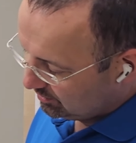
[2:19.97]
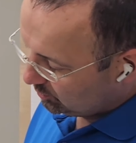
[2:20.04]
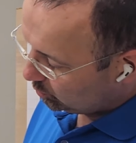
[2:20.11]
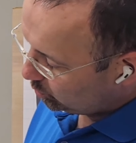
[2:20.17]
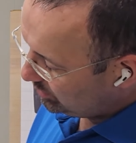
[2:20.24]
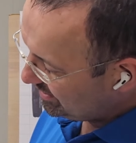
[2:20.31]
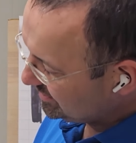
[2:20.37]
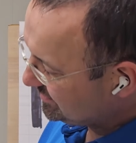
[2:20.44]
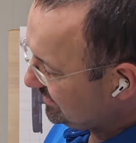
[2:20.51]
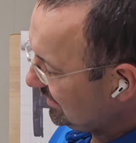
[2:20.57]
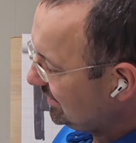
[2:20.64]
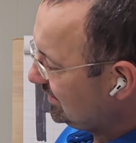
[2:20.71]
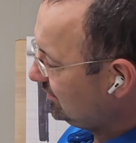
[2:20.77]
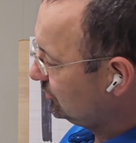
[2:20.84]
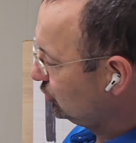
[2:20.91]
which
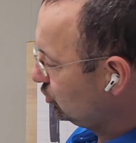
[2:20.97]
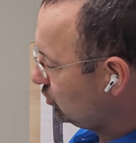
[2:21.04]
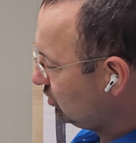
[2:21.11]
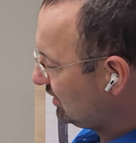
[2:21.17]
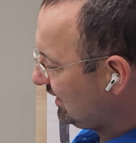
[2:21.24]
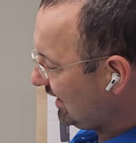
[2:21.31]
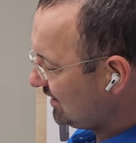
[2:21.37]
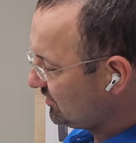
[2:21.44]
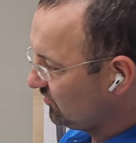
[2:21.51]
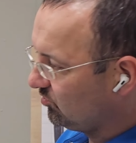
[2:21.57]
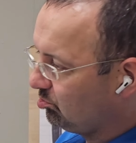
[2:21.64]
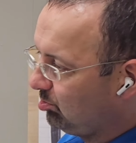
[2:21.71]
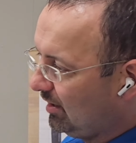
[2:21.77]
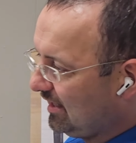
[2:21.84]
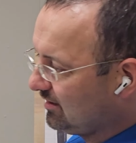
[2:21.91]
they look kind
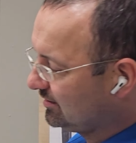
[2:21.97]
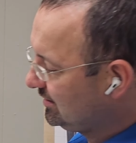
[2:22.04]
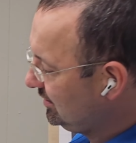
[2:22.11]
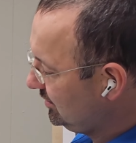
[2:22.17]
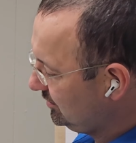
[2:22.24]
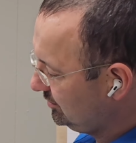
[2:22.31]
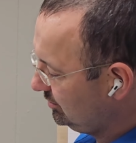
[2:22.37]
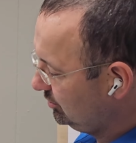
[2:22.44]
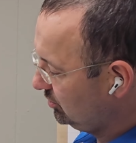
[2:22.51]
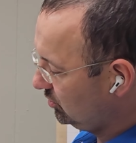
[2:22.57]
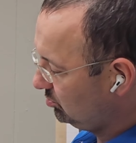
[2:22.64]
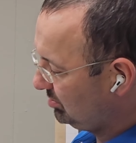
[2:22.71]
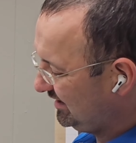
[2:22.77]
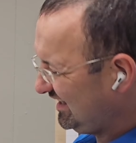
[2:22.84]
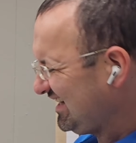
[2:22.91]
of bulky, you know,
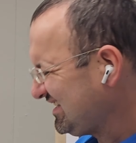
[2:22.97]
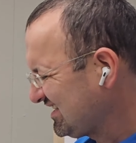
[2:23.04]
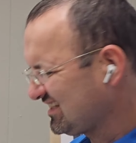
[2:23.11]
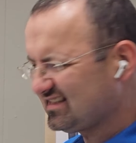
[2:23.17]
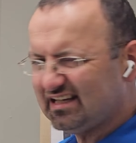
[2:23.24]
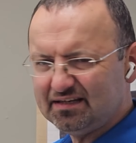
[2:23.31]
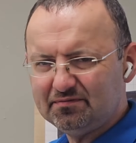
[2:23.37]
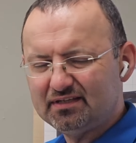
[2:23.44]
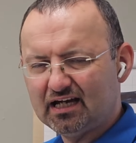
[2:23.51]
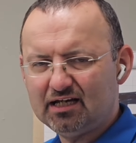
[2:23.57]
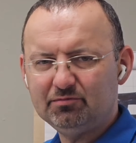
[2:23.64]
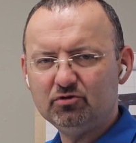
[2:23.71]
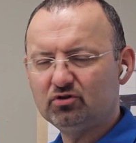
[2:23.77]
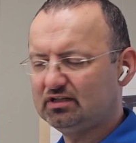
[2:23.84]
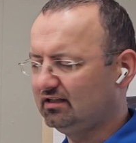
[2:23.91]
but at the same
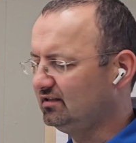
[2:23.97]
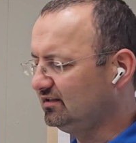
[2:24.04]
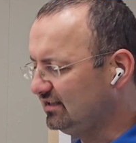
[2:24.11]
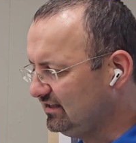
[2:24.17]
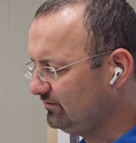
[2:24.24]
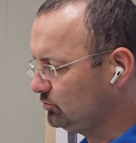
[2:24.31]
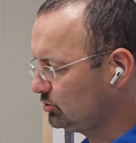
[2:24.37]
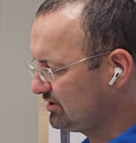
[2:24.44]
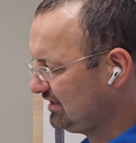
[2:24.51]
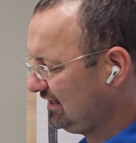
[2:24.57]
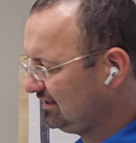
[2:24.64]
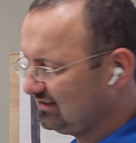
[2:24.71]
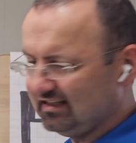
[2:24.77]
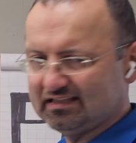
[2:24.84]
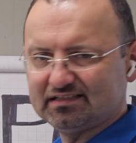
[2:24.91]
time you can live with
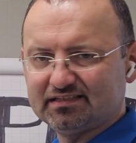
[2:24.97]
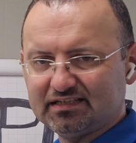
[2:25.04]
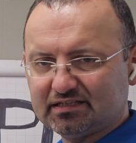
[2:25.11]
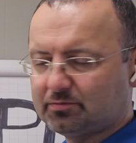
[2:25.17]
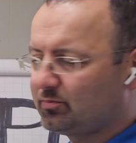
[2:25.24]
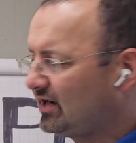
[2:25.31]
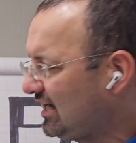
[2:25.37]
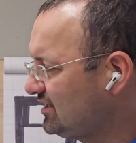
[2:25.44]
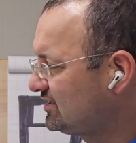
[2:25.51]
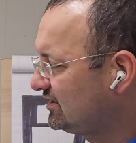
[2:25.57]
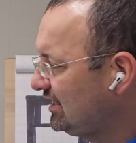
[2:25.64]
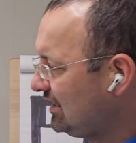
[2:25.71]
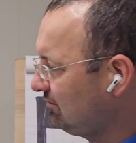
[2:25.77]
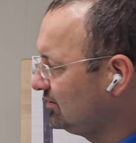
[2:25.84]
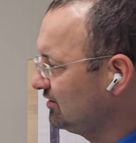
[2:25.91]
that at this price
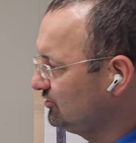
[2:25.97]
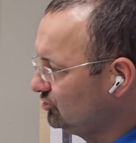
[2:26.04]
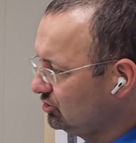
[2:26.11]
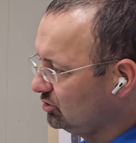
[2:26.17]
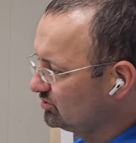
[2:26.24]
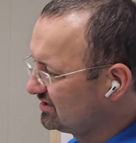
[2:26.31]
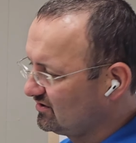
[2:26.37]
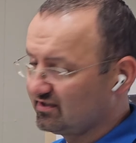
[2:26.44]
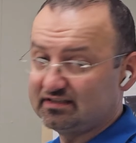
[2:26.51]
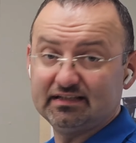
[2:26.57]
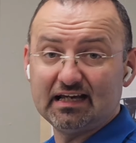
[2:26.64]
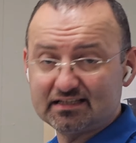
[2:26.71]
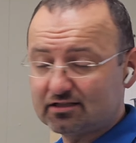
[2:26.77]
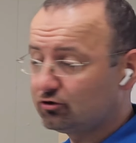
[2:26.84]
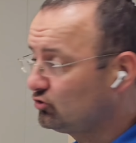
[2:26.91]
level, you know, there is
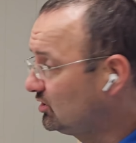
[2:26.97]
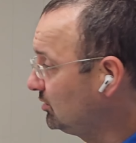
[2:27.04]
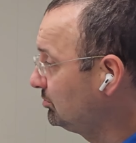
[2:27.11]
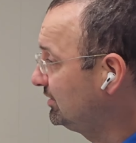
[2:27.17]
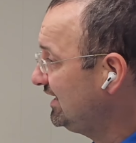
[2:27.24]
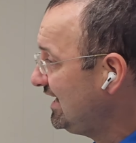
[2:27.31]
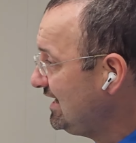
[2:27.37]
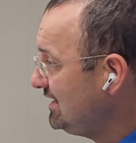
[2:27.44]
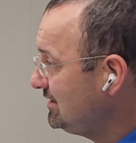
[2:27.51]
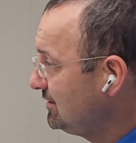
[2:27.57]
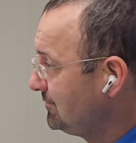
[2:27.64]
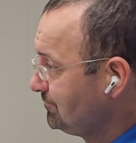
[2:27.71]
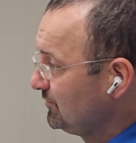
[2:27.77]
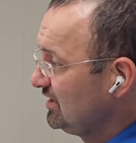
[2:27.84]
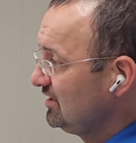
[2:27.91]
nothing to complain.
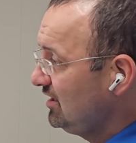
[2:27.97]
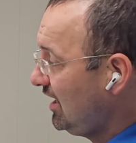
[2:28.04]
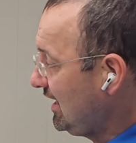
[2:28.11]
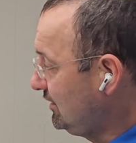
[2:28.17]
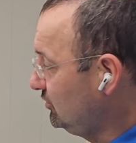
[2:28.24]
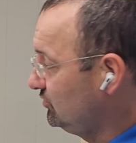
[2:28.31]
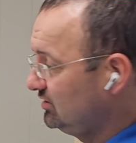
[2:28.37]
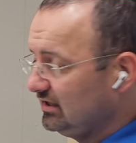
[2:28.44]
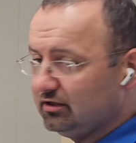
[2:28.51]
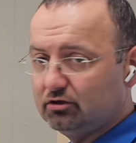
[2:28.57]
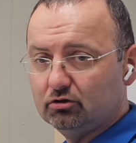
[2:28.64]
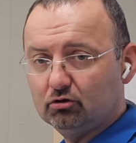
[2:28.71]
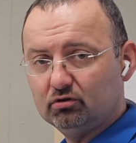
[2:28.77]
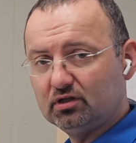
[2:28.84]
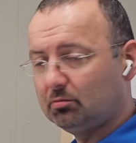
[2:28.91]
I don't think
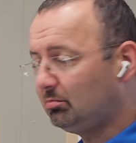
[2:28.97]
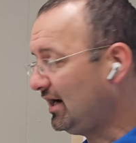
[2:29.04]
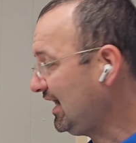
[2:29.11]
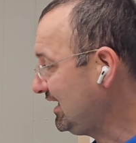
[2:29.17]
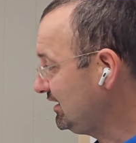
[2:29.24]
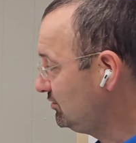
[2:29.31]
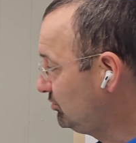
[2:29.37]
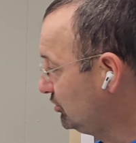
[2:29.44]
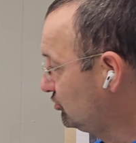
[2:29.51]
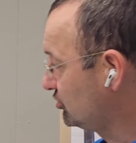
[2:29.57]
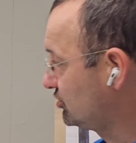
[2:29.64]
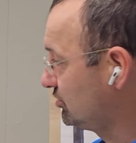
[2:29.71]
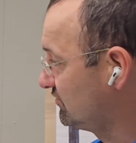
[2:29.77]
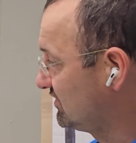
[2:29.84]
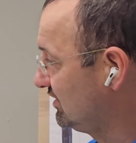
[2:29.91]
you're gonna buy it
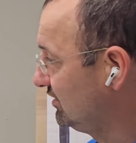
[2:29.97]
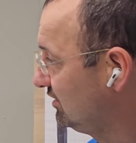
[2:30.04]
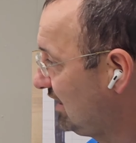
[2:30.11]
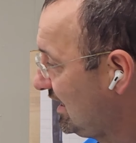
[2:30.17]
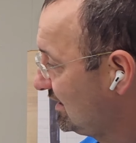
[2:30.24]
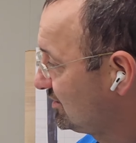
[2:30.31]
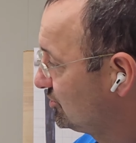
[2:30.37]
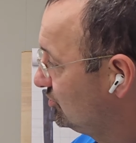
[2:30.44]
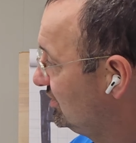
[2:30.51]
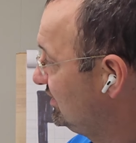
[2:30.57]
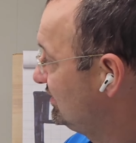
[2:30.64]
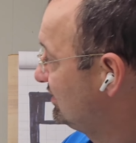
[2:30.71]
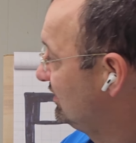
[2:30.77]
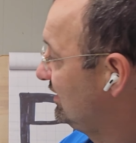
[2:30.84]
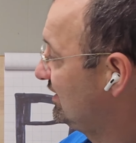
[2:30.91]
because of the locks or
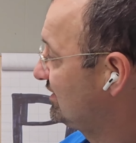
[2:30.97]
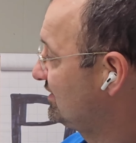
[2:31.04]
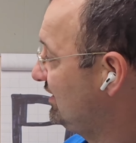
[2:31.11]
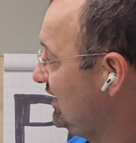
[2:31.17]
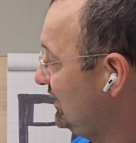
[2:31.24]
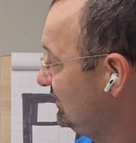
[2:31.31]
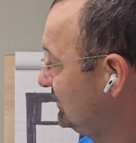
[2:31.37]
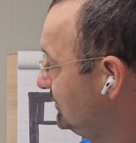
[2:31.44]
anything like that.